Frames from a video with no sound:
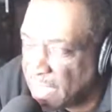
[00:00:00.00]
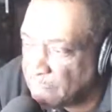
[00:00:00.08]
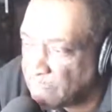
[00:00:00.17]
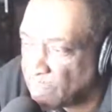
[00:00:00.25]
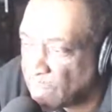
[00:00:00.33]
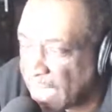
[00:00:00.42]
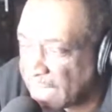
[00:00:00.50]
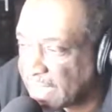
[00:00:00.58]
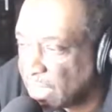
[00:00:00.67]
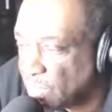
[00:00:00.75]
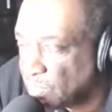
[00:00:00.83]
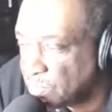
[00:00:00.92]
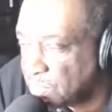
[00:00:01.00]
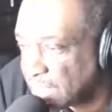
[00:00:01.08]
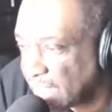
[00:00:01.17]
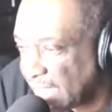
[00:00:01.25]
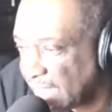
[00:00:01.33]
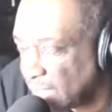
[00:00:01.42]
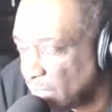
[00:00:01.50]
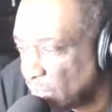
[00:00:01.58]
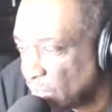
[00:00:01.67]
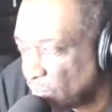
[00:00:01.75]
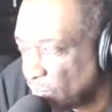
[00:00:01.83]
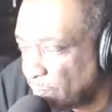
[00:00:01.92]
Barack Hussein
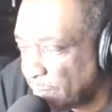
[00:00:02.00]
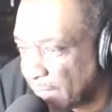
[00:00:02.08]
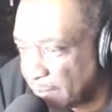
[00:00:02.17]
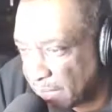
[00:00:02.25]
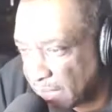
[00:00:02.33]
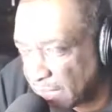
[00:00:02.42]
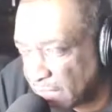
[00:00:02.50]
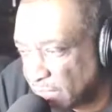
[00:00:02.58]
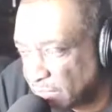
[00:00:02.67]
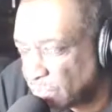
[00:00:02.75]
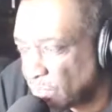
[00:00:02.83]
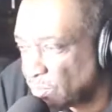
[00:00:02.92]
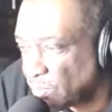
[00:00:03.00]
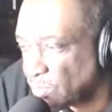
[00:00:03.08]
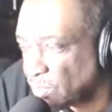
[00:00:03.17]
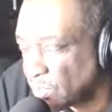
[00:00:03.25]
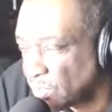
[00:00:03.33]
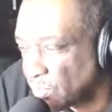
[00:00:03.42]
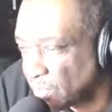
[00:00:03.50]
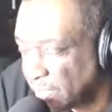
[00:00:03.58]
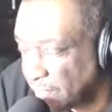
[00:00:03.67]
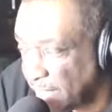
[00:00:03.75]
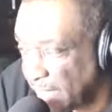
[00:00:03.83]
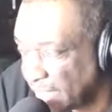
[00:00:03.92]
Obama. Total girly
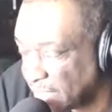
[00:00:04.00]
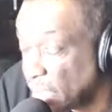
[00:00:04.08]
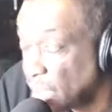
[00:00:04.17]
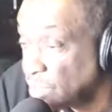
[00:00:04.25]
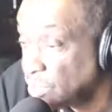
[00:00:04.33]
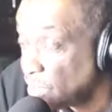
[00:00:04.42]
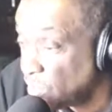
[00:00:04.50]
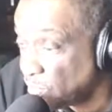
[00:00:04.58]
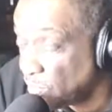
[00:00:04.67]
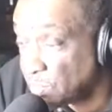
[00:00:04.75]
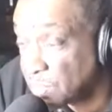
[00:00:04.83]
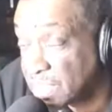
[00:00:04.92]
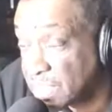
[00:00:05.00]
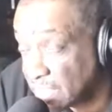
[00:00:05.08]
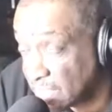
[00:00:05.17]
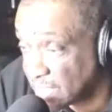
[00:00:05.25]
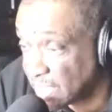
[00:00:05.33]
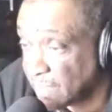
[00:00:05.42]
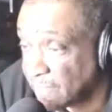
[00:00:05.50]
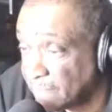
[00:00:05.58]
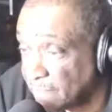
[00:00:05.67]
man, total sissy.